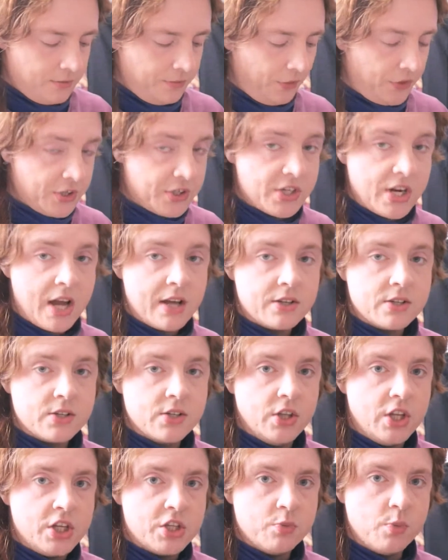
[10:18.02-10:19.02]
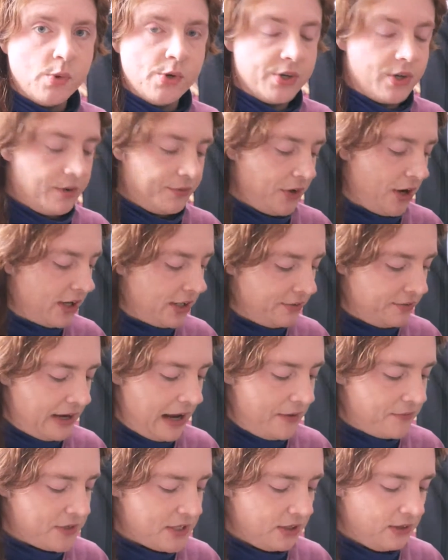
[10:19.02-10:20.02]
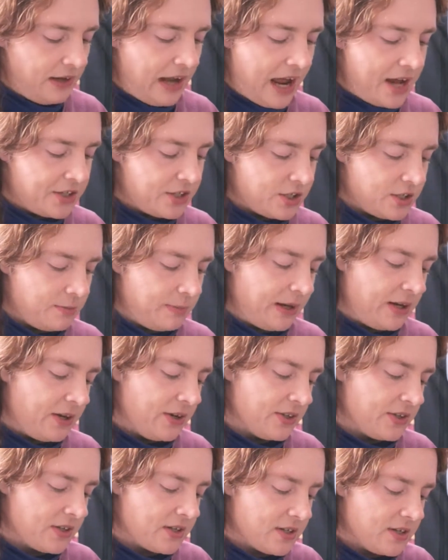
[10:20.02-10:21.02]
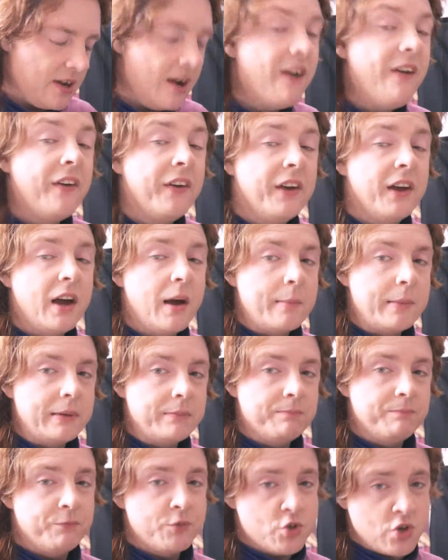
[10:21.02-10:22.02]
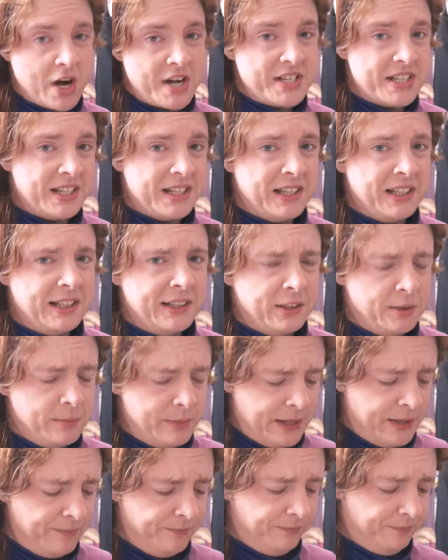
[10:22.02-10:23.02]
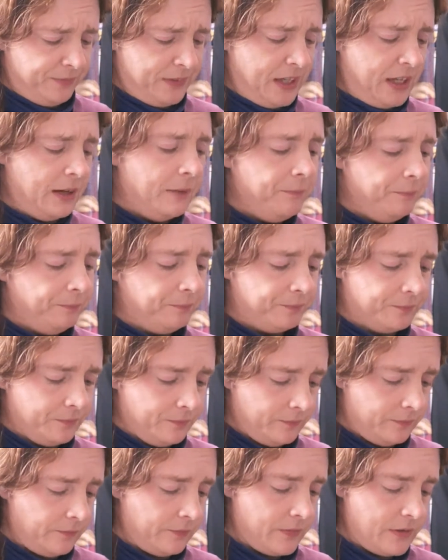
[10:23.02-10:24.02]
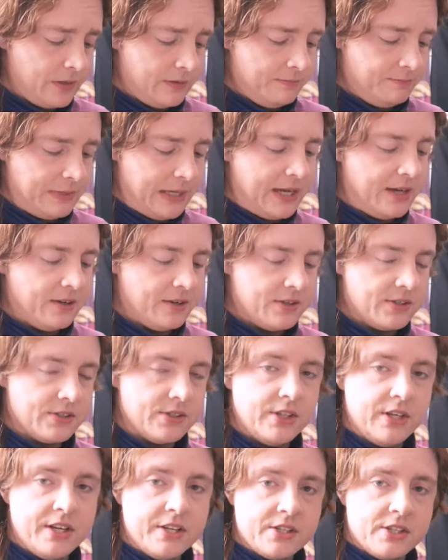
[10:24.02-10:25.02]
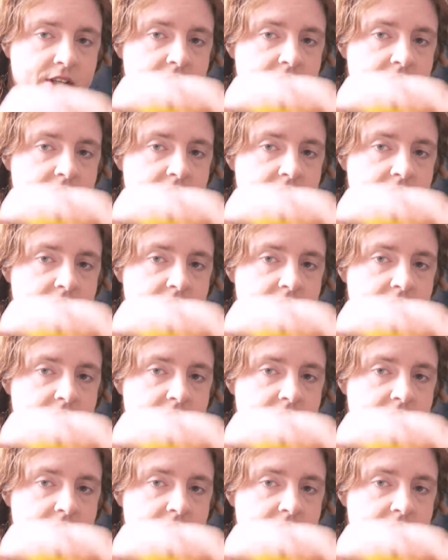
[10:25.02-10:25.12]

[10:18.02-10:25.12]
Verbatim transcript: for the snacks, this one I've kind of left till last because I'm dreading it a little bit, um, being as that it's